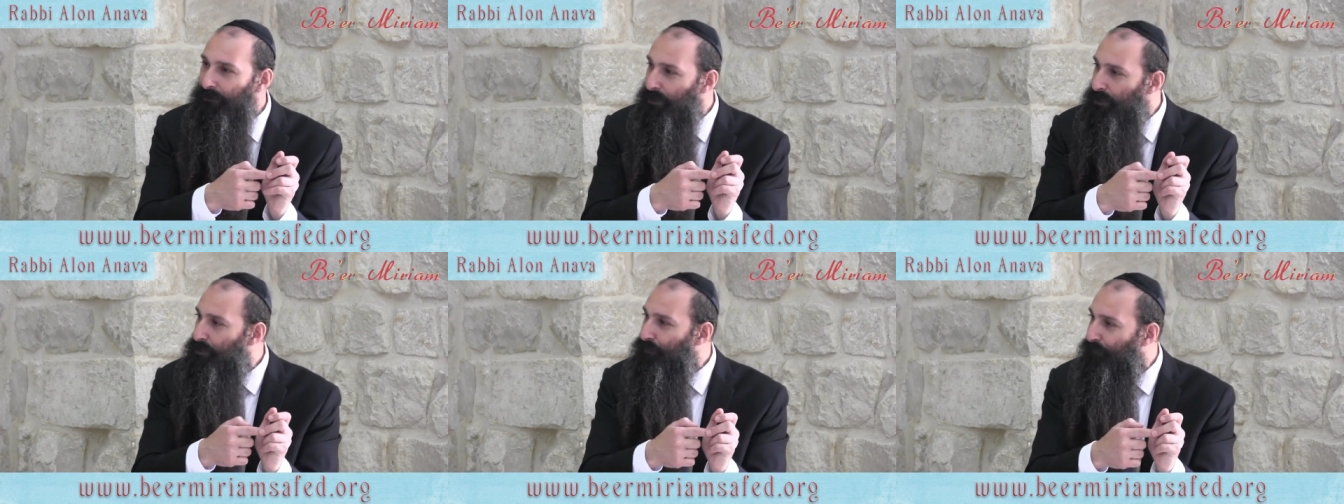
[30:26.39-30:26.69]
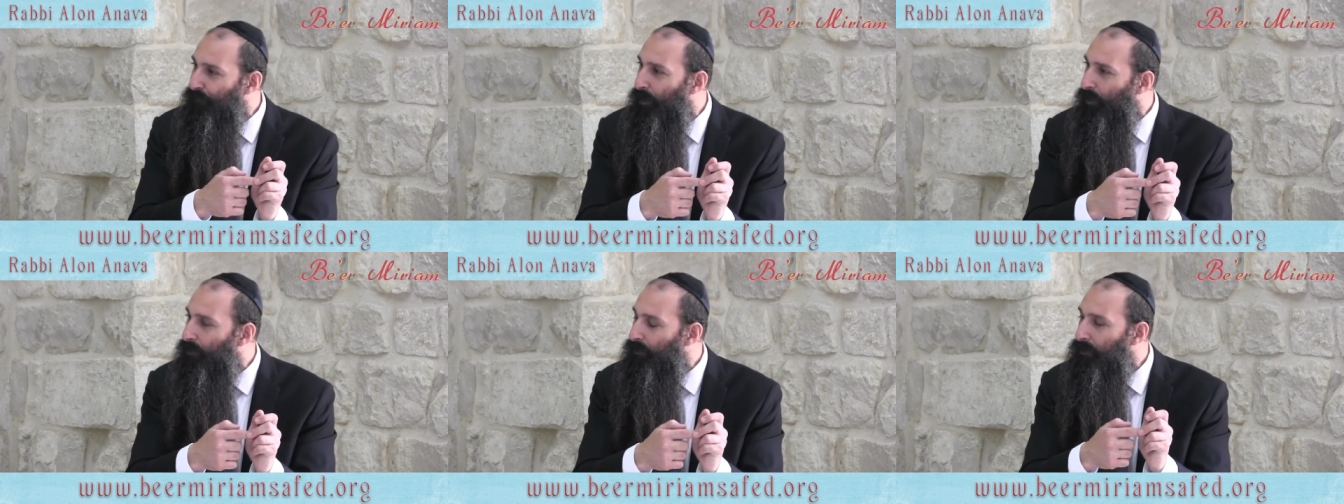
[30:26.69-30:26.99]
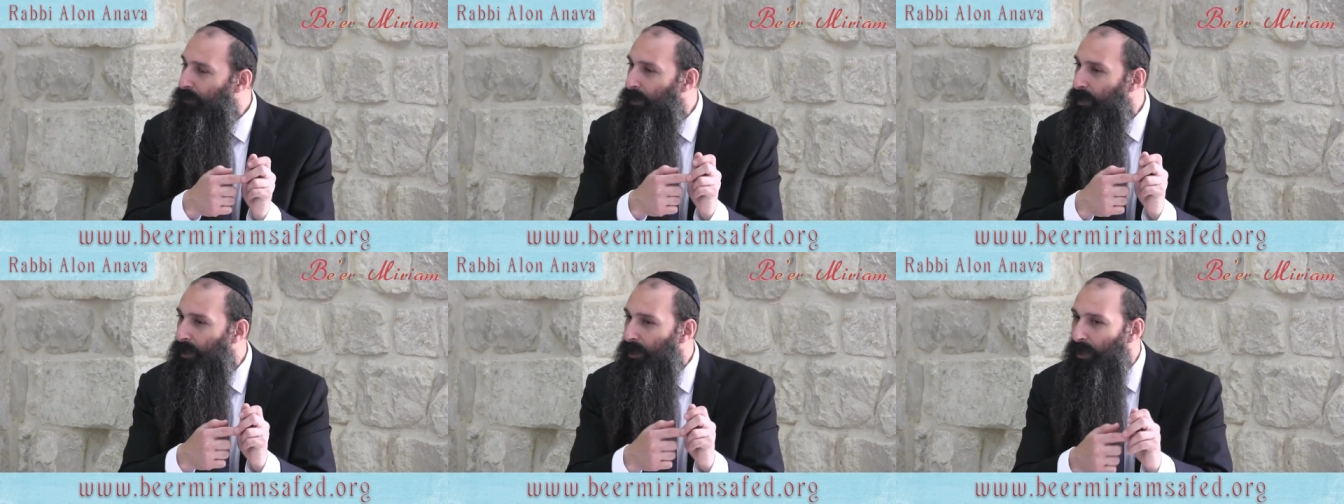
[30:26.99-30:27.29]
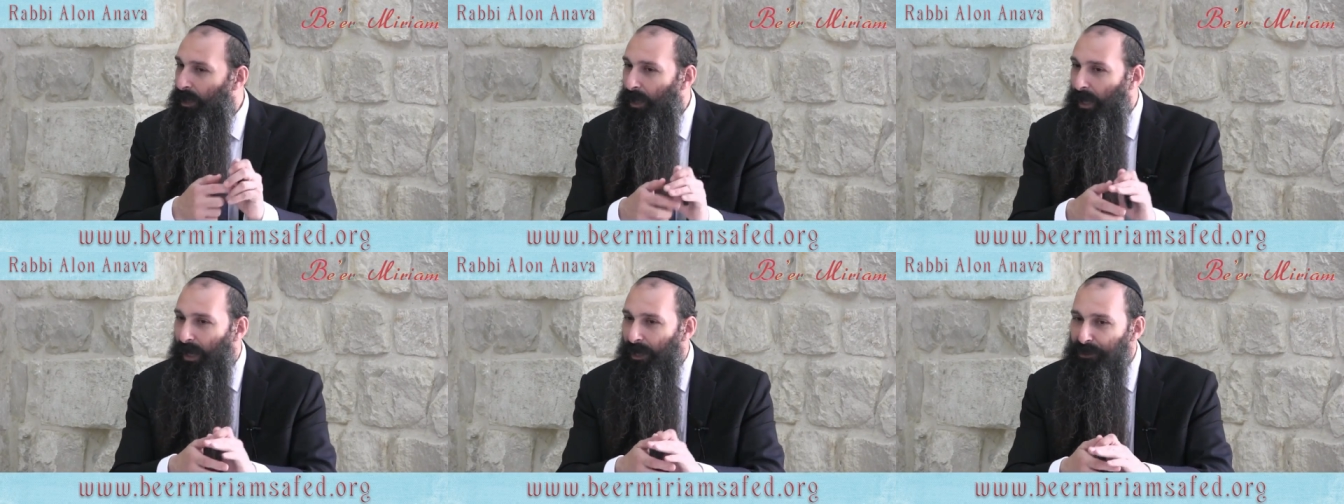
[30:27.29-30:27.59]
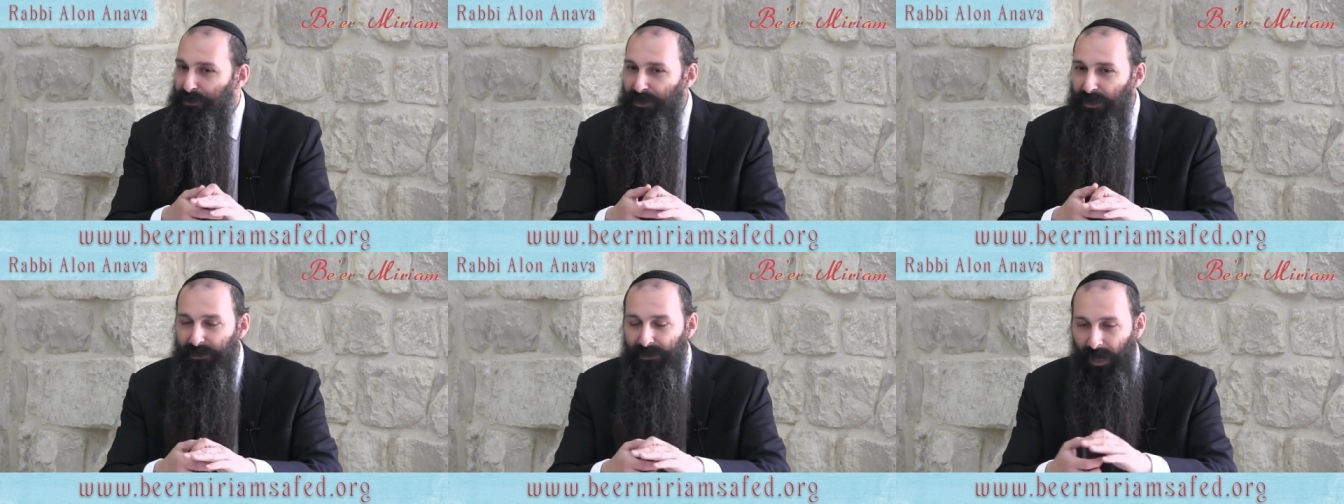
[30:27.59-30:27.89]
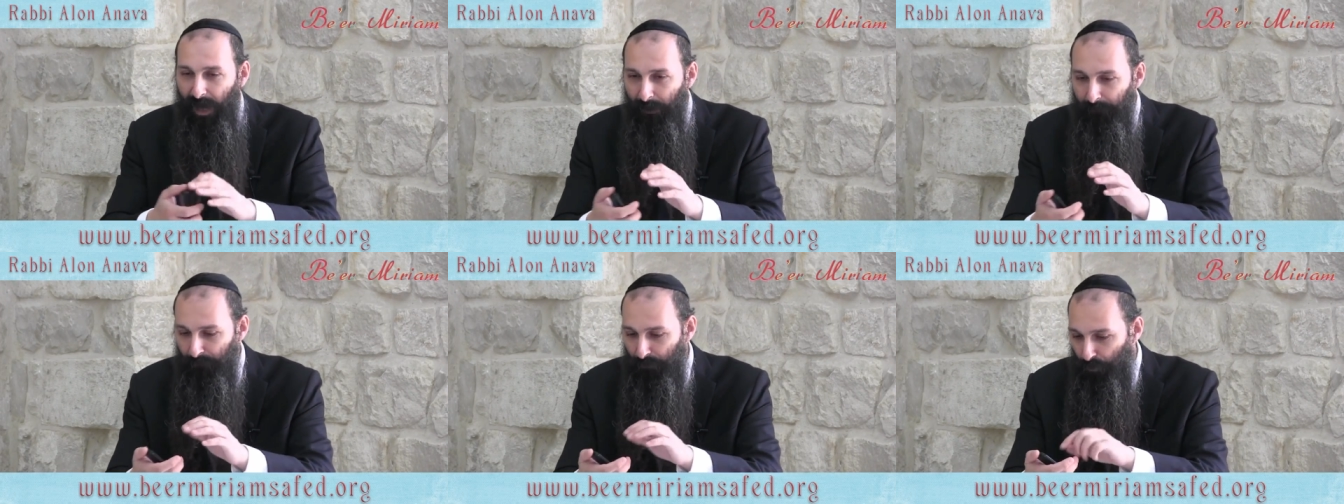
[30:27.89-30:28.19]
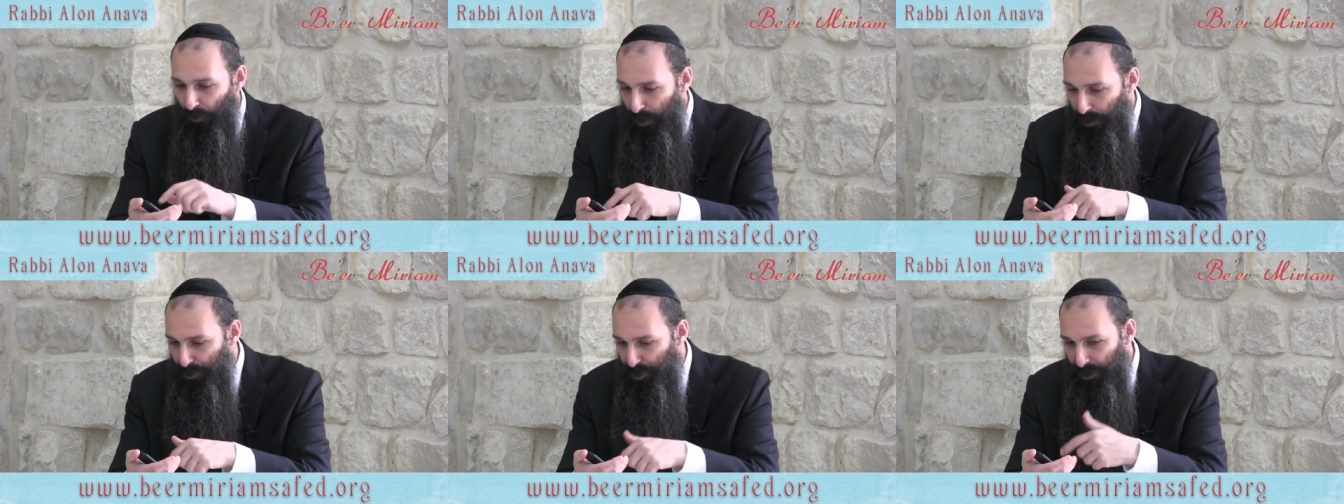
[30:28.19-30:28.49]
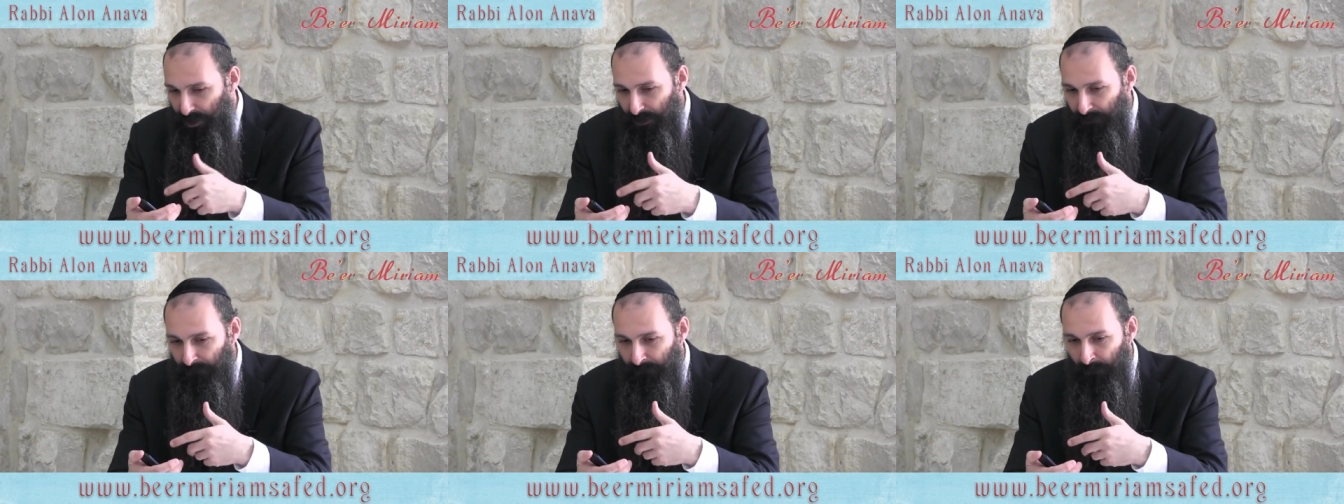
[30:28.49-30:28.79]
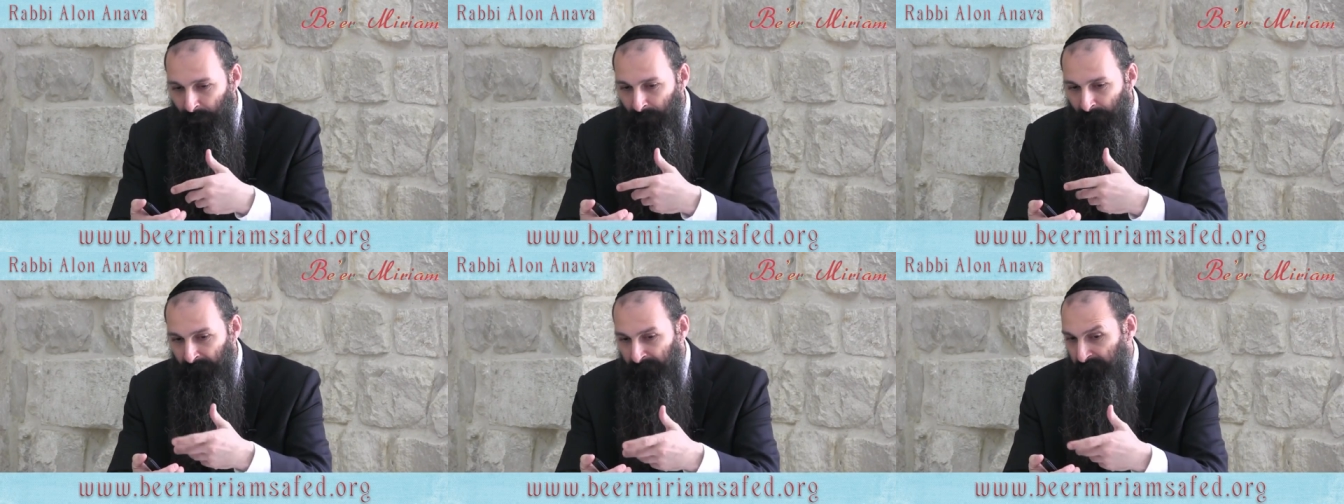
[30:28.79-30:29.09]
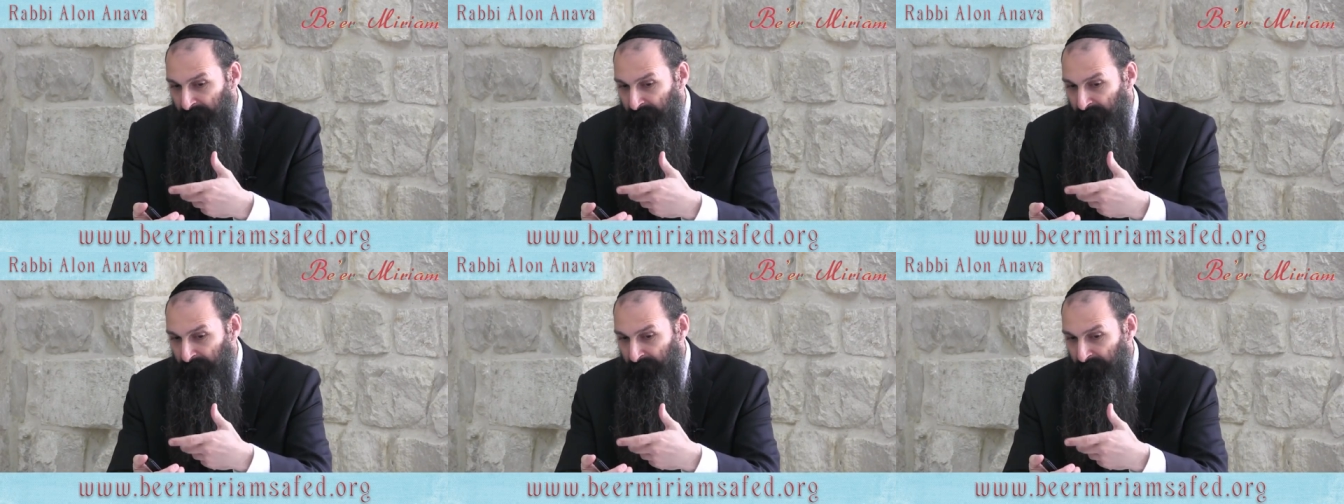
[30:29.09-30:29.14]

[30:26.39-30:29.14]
his phone. And he says, I'm watching